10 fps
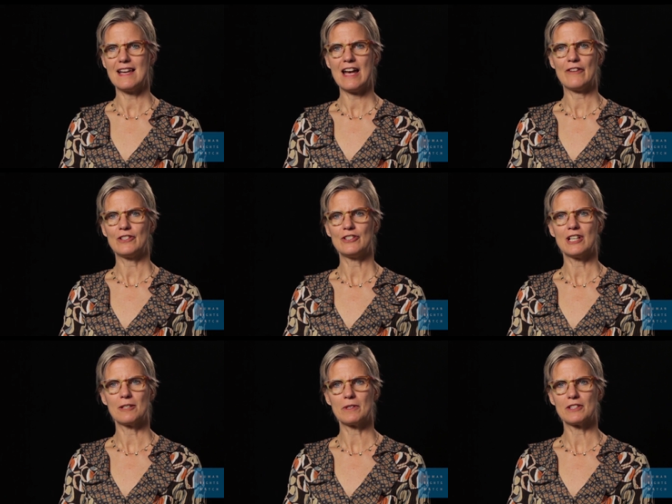after
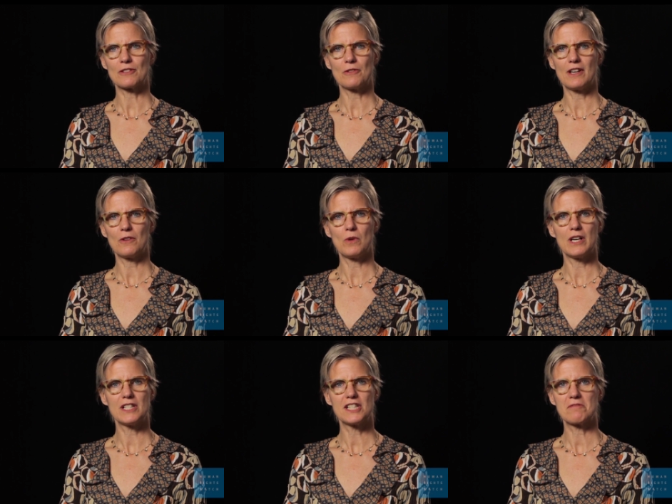Tiananmen Square
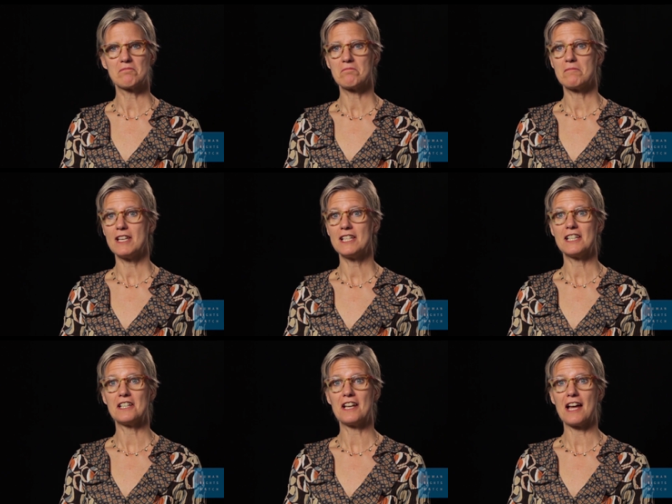was, it
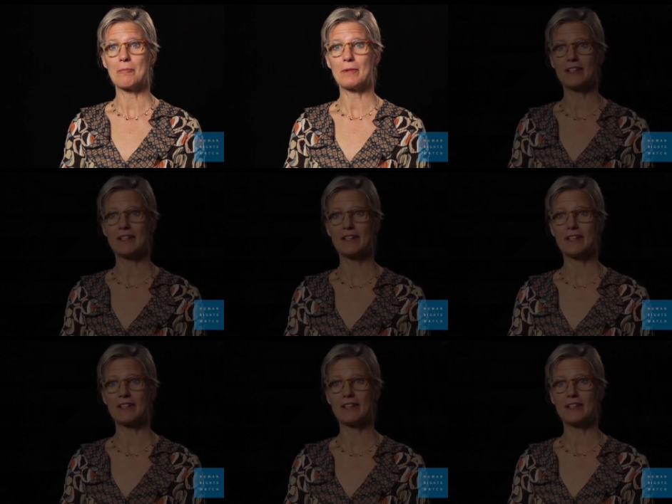didn't happen.